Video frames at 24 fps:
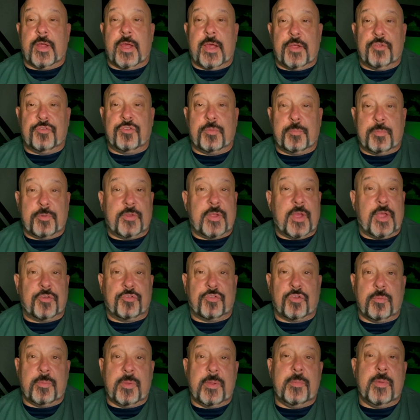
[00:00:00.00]
has the
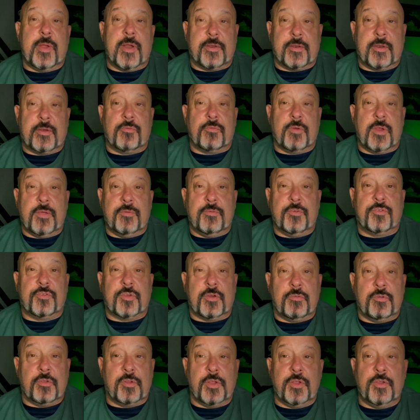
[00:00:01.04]
potential to be better than Revis. I
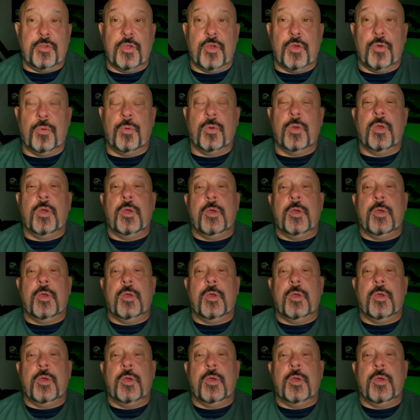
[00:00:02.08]
really do.